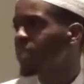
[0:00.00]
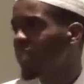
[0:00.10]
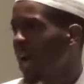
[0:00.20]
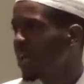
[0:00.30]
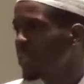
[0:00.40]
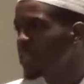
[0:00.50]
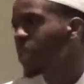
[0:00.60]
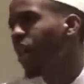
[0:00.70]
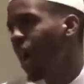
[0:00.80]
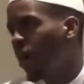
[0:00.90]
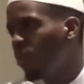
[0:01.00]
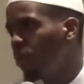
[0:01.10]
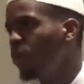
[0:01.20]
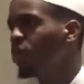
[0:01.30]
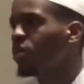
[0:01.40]
this college, I
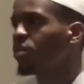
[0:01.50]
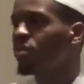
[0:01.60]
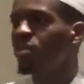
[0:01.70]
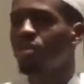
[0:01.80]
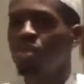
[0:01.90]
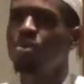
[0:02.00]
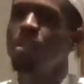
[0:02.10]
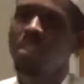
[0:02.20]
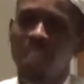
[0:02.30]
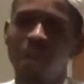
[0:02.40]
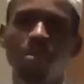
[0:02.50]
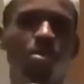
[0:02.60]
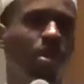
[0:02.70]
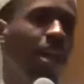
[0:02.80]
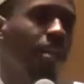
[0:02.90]
will do this and I will
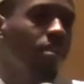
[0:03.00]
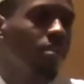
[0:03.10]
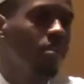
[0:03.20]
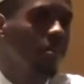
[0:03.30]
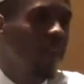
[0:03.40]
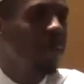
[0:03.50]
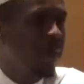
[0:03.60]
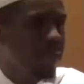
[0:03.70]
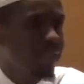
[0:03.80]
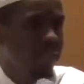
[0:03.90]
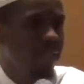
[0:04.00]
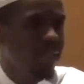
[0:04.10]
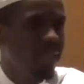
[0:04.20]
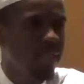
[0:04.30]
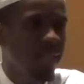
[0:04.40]
do that. Everybody understand
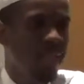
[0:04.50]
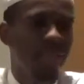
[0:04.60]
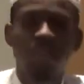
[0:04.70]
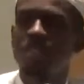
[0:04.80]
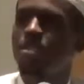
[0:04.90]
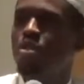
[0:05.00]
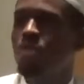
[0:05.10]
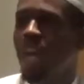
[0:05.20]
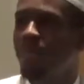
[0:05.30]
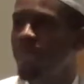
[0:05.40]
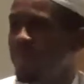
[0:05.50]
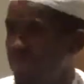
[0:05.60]
this? These are the two types of